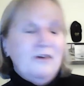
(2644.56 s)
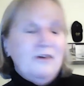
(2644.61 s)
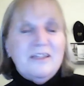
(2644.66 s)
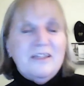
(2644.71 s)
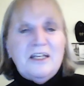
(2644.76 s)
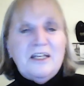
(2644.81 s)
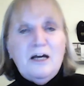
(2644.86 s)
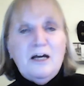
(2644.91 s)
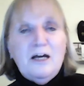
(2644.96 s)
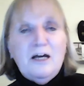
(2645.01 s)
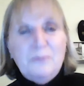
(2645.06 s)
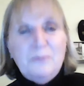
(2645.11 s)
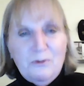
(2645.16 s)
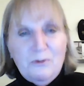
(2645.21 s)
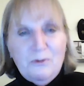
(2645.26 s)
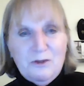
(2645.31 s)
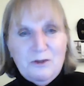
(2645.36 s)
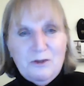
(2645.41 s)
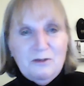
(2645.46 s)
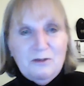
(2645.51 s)
did that
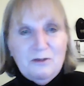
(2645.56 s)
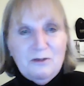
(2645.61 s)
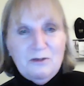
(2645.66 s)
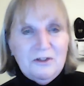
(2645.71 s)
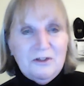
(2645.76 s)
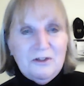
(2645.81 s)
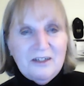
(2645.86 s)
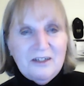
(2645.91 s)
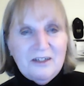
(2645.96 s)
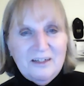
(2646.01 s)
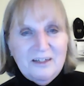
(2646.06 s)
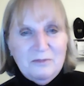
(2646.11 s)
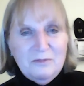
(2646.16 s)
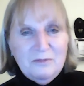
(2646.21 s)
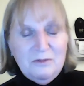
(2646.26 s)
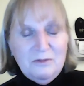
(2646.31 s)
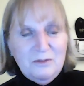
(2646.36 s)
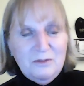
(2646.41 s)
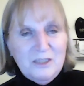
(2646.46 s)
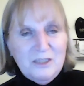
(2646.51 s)
help you with your book? I
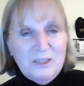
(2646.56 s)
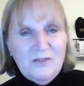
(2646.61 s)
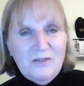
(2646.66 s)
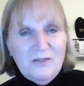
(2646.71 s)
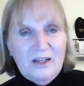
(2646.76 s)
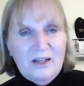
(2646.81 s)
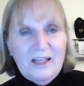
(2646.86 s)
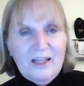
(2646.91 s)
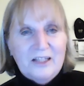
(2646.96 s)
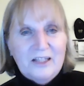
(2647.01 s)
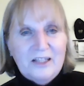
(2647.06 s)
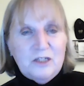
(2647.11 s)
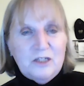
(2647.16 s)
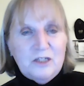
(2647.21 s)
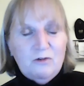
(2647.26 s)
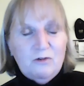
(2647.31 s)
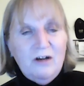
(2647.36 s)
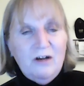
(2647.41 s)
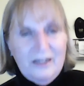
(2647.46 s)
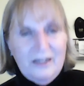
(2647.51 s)
mean, you must have had a lot
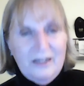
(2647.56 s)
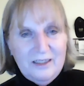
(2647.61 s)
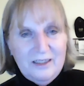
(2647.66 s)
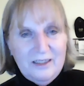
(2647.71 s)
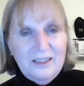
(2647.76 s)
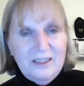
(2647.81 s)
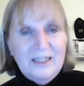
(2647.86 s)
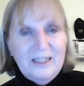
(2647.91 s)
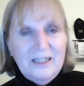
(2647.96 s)
to draw on.